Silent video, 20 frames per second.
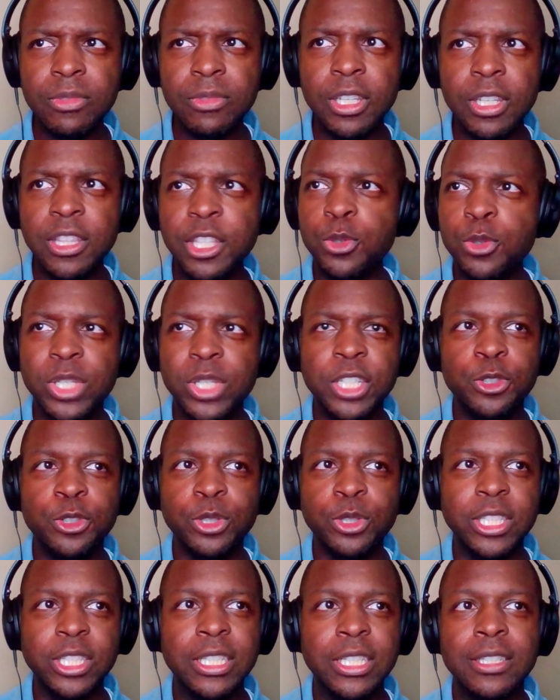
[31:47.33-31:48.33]
This was
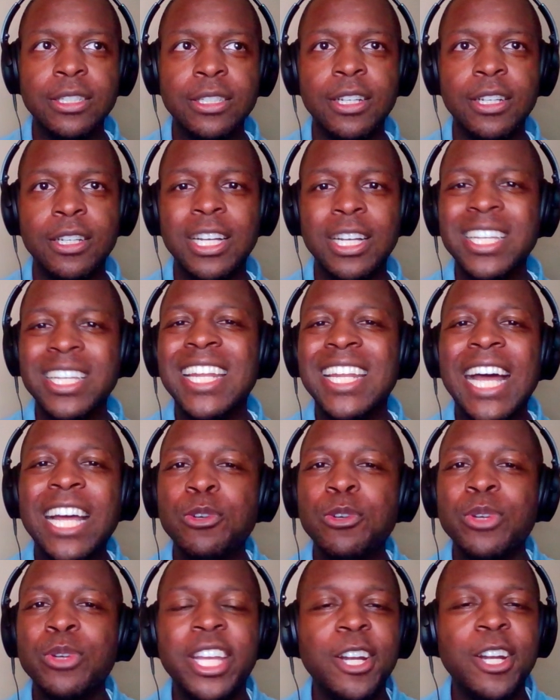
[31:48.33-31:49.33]
interesting. Again, I
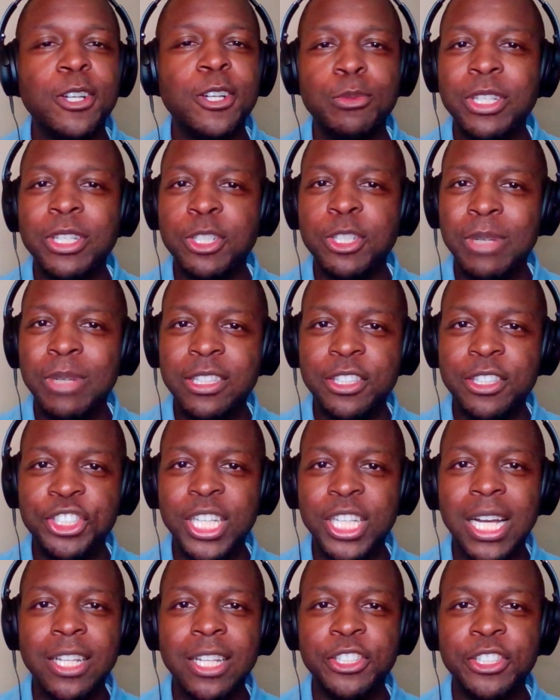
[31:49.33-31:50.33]
don't care as much about the
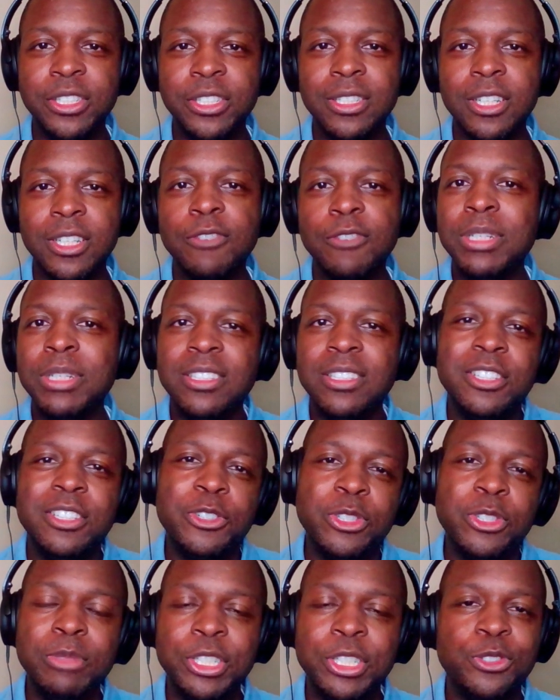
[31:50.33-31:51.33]
geology stuff, but there's
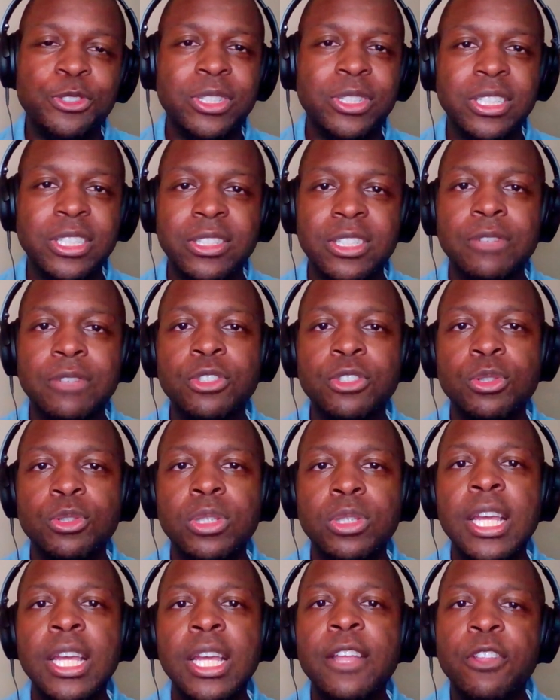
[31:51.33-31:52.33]
some interesting stuff to it.
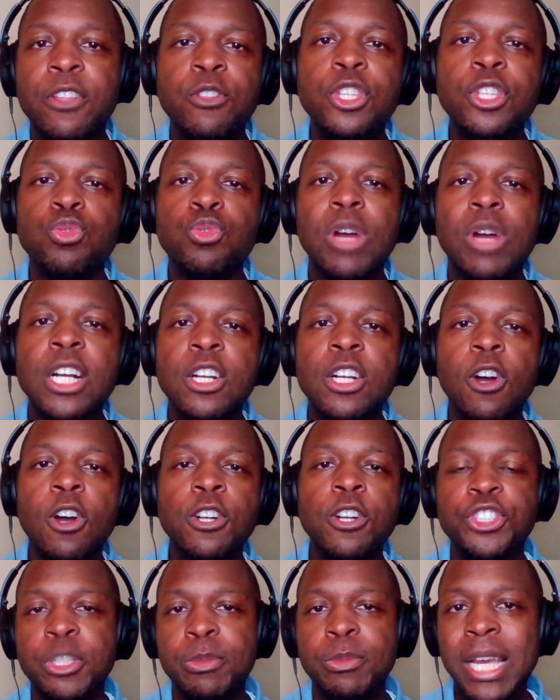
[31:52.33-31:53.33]
There are these rock
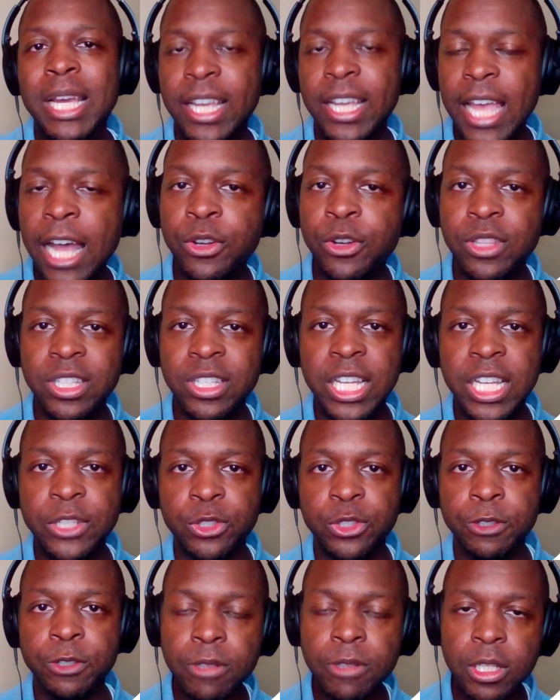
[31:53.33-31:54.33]
arches back out in the
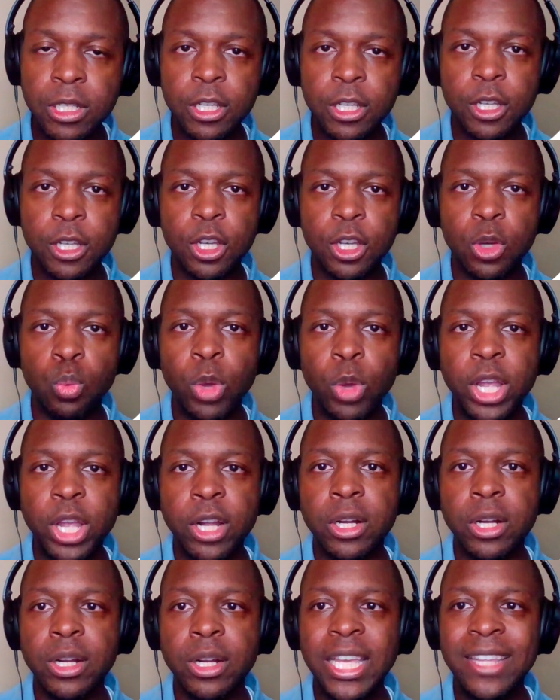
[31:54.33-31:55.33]
desert,
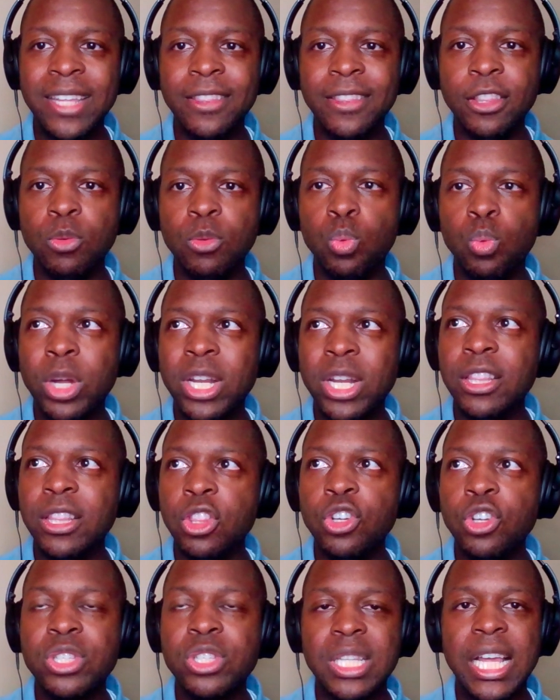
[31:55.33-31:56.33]
where it what it
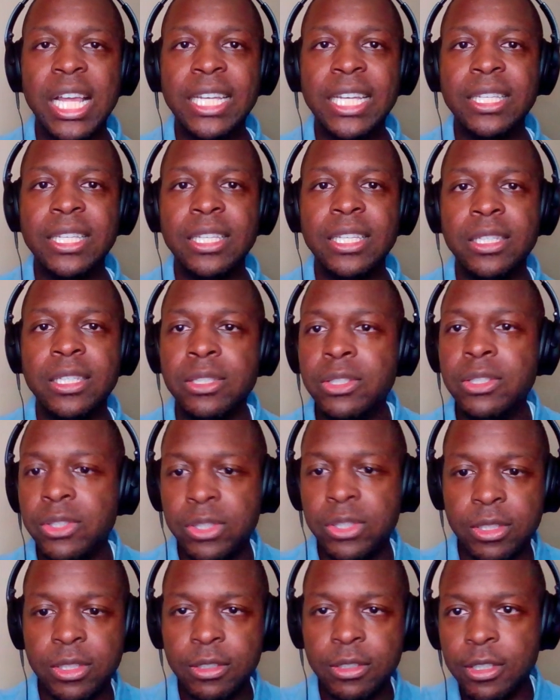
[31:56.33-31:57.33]
looks like
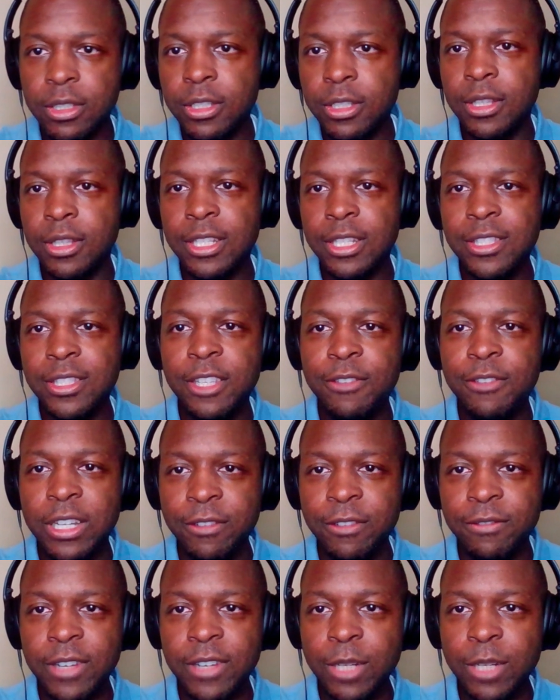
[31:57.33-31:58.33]
is. Let's see if I can
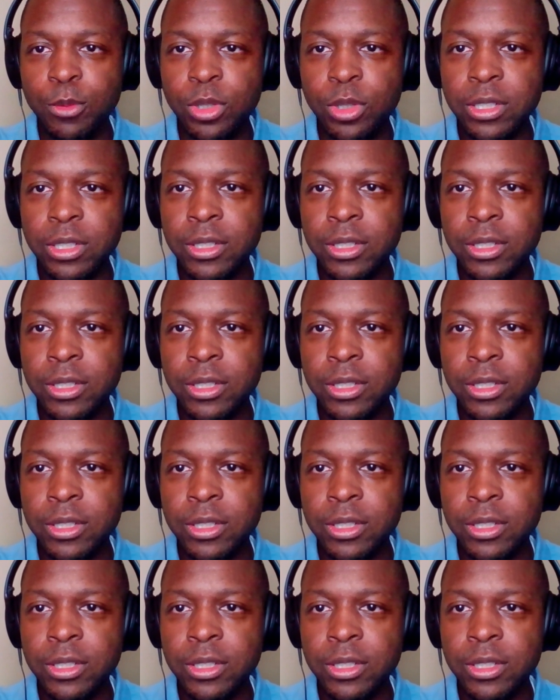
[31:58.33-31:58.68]
find one.